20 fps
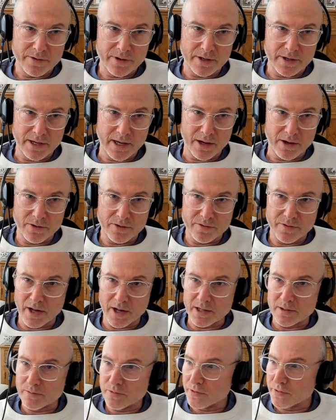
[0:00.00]

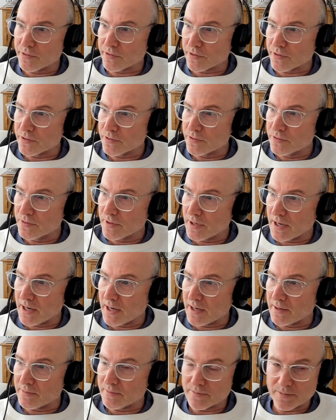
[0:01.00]
available through
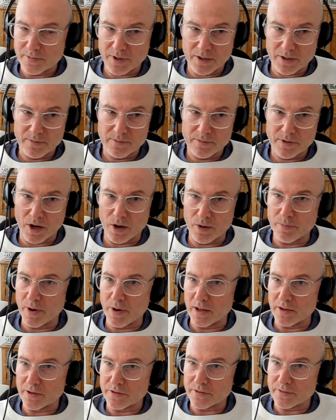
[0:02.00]

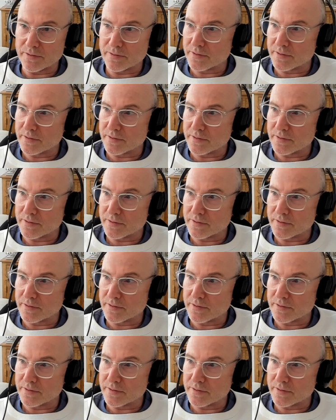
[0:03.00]
Copilot.